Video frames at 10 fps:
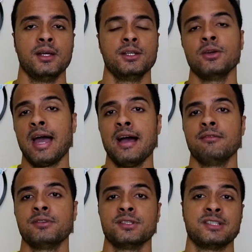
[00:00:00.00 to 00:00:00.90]
You
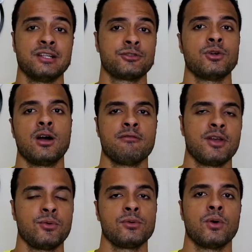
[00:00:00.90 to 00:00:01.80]
have the Central
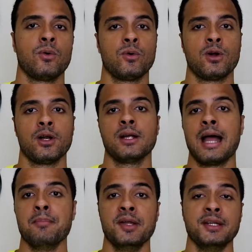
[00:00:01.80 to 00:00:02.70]
Avenue or
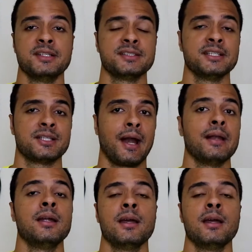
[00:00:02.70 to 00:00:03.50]
Avenida Central.